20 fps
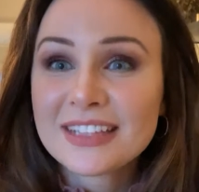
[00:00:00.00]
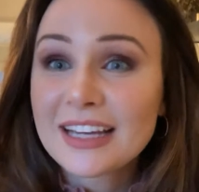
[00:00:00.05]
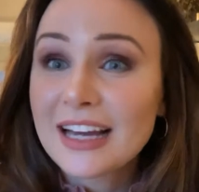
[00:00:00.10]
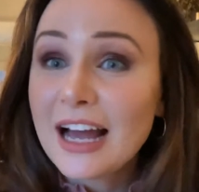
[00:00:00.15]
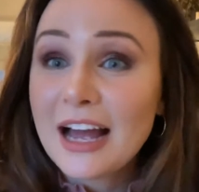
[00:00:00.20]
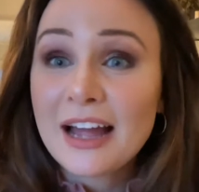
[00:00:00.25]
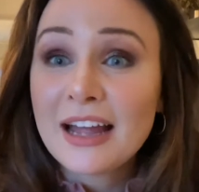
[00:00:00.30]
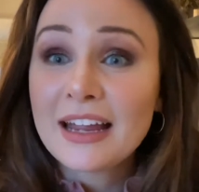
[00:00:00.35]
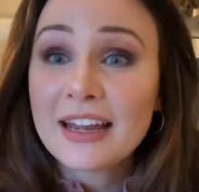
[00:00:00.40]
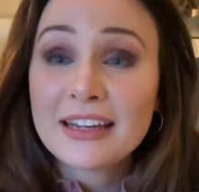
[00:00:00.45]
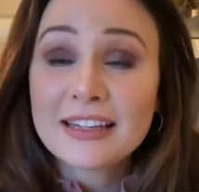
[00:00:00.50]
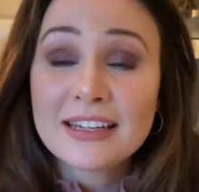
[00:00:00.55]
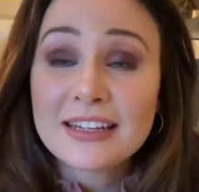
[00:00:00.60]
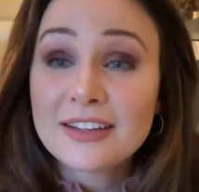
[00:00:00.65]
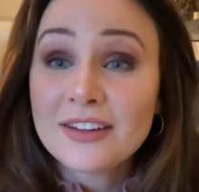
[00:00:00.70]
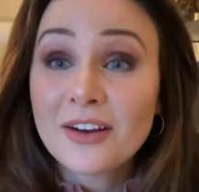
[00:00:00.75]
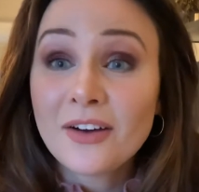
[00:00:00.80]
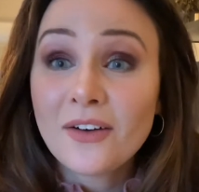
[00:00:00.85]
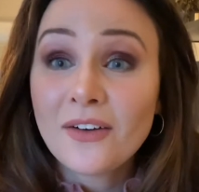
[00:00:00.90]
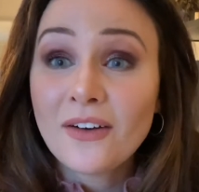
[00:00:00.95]
I
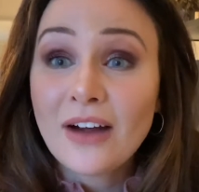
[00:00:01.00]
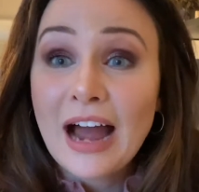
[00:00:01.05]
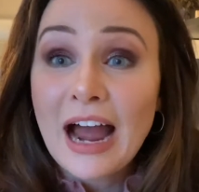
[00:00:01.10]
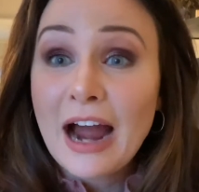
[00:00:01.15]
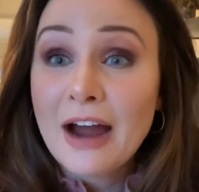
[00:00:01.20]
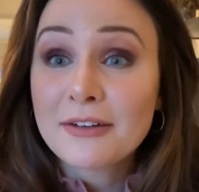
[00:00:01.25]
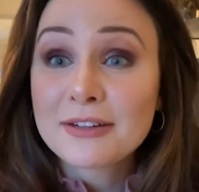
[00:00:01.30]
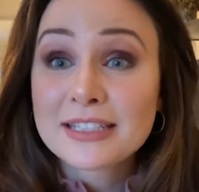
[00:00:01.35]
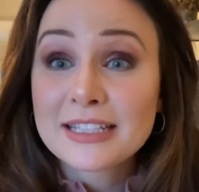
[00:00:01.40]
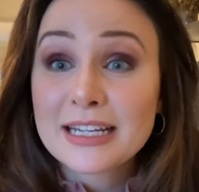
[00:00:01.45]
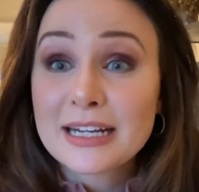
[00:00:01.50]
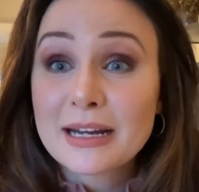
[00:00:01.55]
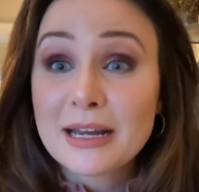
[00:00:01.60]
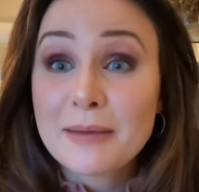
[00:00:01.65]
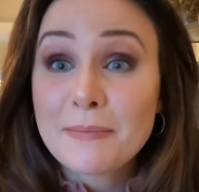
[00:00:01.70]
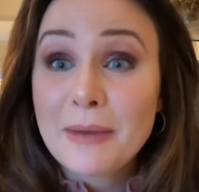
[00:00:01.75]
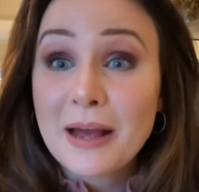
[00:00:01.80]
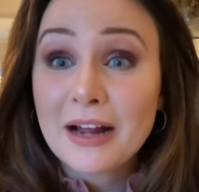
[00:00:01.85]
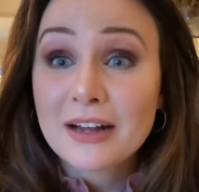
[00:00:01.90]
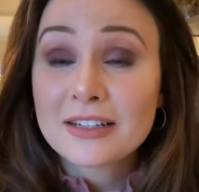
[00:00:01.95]
didn't know how I was going to
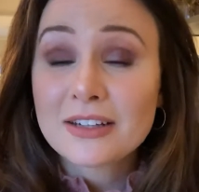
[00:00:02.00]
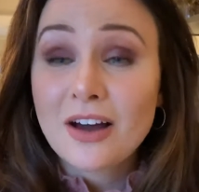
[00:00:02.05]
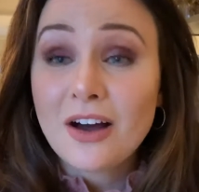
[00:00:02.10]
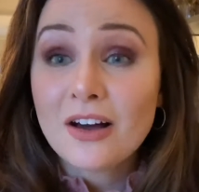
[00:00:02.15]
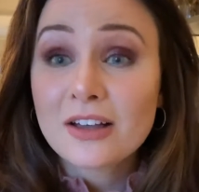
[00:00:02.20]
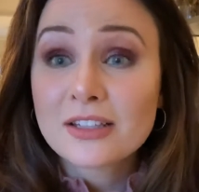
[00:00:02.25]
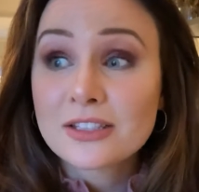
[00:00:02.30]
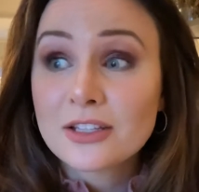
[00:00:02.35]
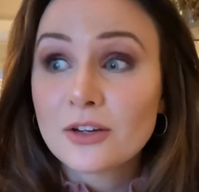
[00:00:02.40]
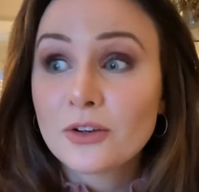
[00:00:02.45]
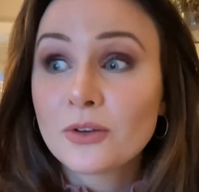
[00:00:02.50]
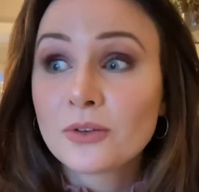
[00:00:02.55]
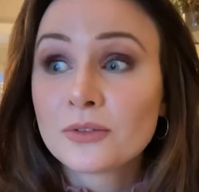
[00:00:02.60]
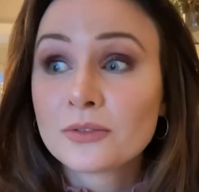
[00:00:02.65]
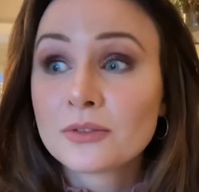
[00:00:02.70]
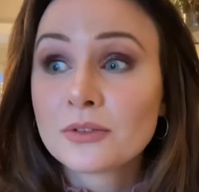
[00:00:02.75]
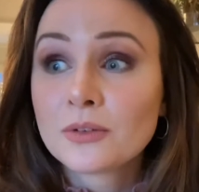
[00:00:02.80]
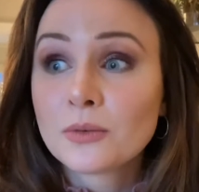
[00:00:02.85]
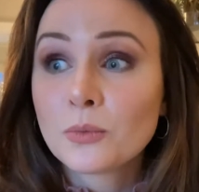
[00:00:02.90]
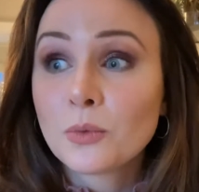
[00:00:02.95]
get back to Oslo.
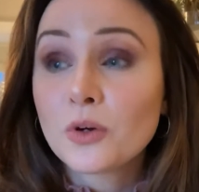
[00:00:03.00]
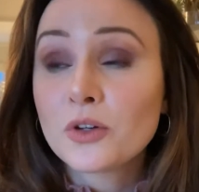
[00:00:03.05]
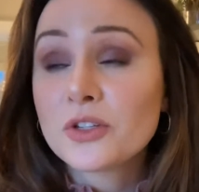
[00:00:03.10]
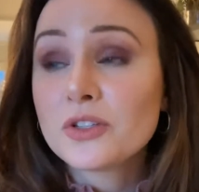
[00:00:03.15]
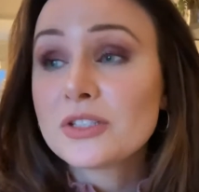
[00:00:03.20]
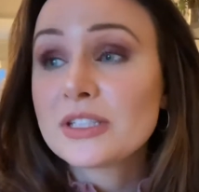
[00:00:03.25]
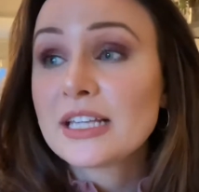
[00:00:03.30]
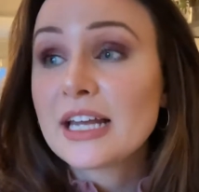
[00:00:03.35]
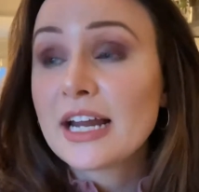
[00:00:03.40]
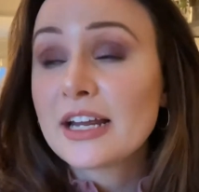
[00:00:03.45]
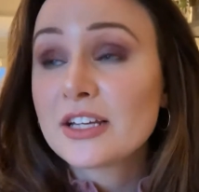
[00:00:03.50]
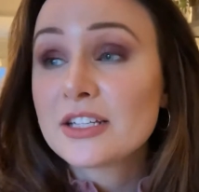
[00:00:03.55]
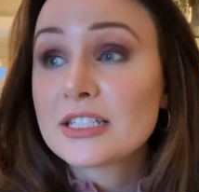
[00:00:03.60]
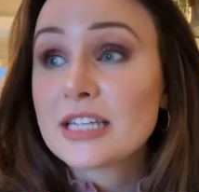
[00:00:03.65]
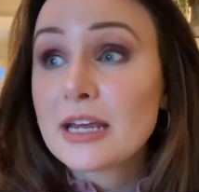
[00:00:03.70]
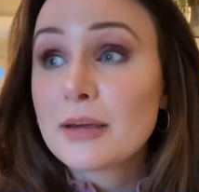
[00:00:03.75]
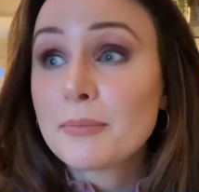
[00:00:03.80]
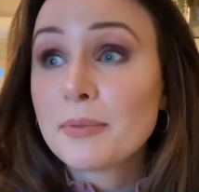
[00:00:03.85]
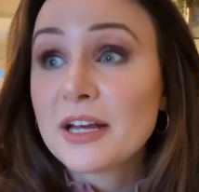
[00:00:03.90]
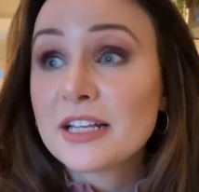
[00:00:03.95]
Well, you said I could
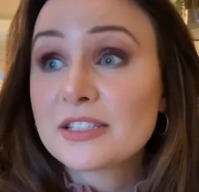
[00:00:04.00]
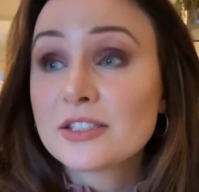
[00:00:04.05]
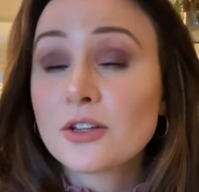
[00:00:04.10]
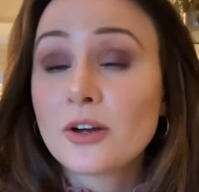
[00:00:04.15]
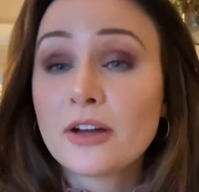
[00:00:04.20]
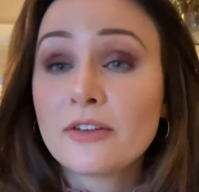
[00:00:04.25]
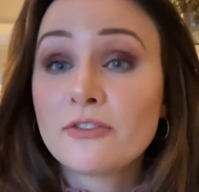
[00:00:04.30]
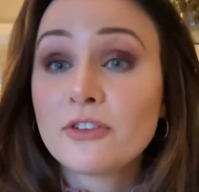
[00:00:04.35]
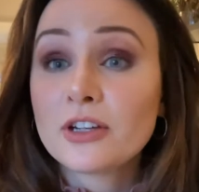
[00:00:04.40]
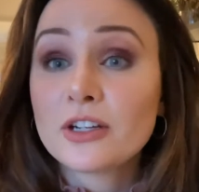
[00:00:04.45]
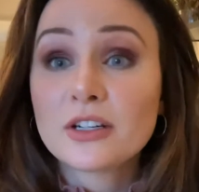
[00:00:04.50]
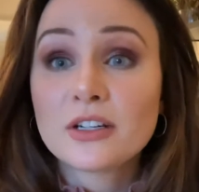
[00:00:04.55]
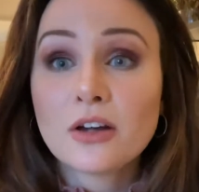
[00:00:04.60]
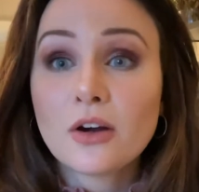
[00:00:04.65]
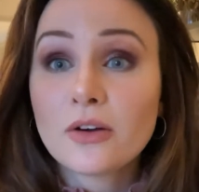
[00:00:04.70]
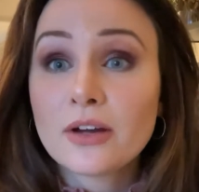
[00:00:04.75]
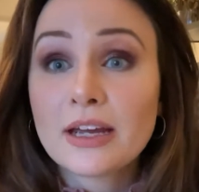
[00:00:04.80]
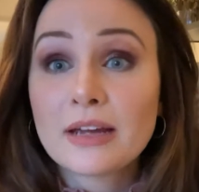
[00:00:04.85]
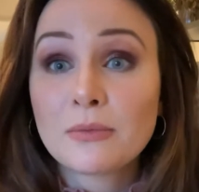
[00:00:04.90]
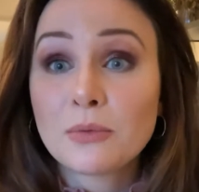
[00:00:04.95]
take a bus, so I figured,
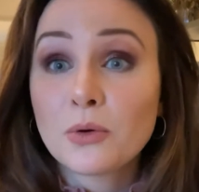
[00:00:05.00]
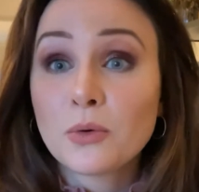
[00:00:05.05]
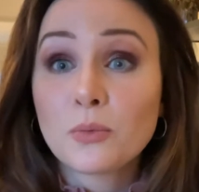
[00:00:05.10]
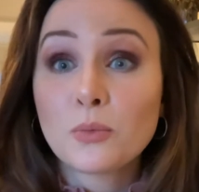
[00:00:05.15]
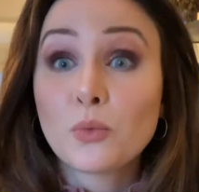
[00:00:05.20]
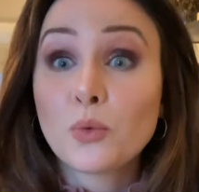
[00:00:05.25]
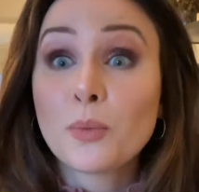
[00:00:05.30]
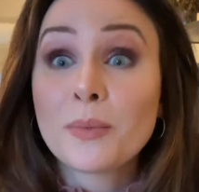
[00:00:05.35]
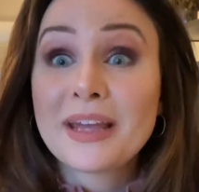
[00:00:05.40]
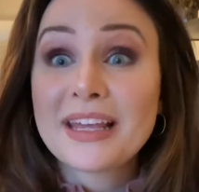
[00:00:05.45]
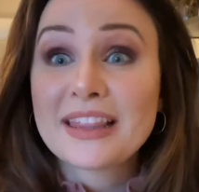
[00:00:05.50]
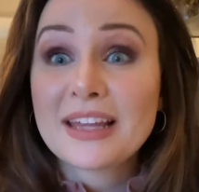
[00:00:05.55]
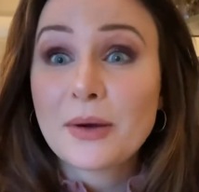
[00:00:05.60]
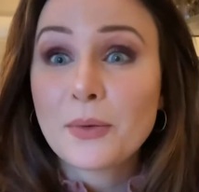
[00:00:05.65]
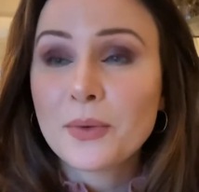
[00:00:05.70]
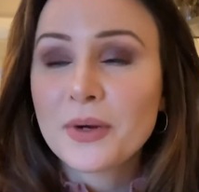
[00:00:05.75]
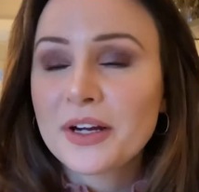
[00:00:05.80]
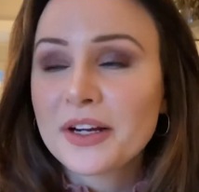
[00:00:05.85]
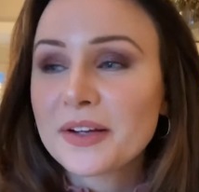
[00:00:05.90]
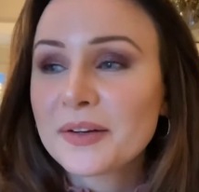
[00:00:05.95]
okay, we'll make that
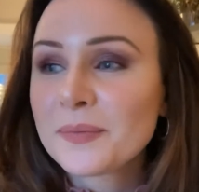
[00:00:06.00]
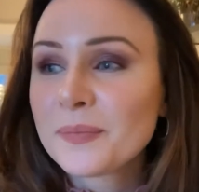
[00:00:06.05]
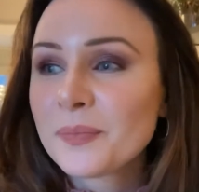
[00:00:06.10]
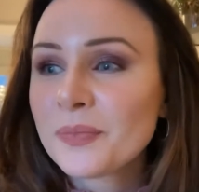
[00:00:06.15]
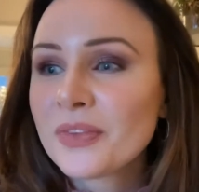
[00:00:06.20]
work.